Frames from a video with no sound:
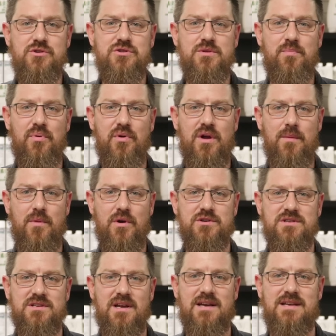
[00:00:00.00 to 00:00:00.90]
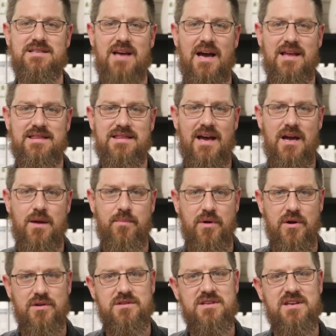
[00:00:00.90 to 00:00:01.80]
use a pre-emergent like
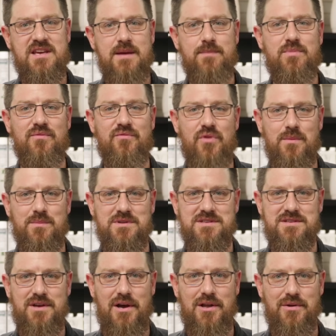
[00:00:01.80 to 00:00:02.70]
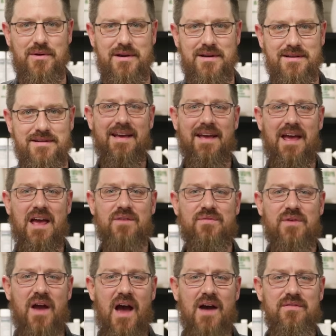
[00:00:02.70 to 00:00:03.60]
Dithiopyr to keep them from discoloring.
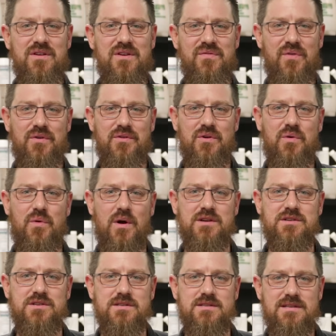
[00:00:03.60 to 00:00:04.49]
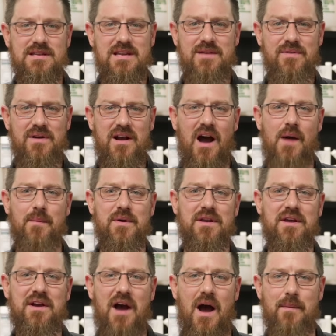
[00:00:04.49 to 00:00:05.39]
If you have any further questions, leave a comment
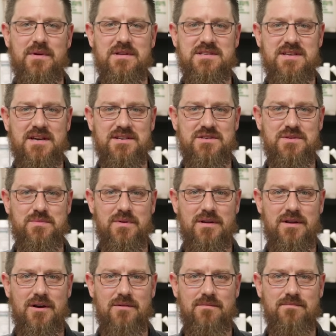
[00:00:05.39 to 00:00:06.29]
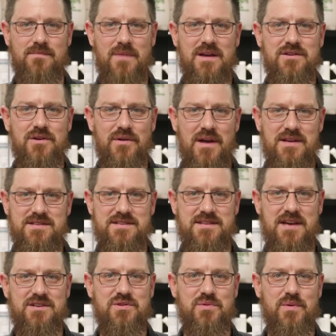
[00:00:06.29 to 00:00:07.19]
in the comment section below. And don't
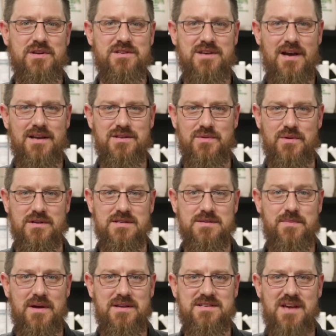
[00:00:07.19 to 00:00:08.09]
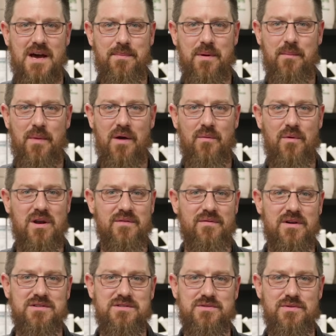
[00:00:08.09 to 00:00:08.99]
hesitate to reach out to us by stopping by one
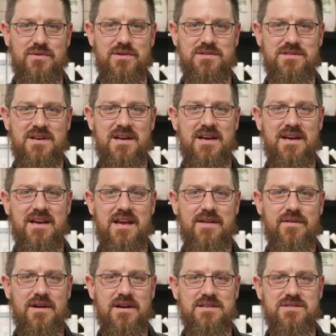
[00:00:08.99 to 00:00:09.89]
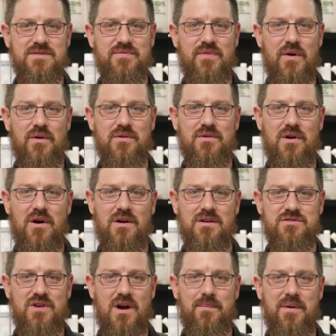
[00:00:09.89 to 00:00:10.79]
of our stores, giving us a phone
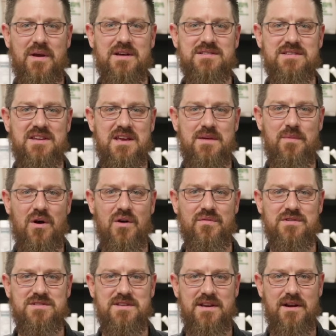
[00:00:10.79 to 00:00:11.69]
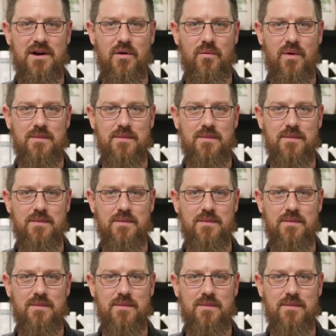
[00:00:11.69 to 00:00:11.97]
call, dropping us an email, or visiting our